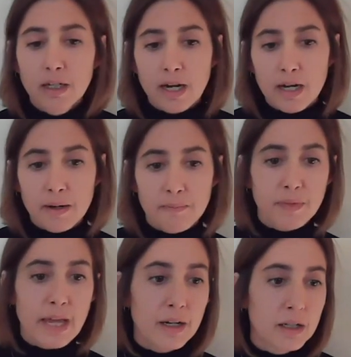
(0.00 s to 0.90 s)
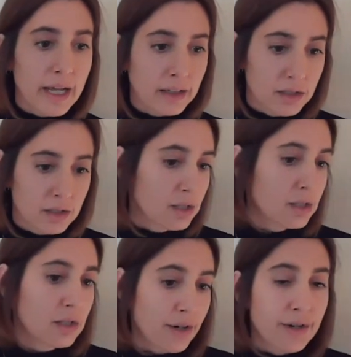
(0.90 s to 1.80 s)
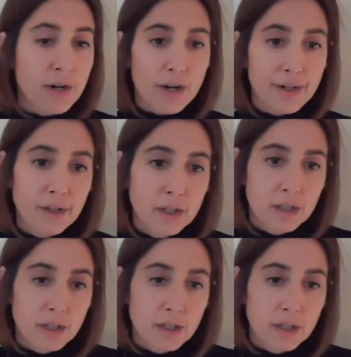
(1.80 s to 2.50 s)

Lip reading: and elect to turn on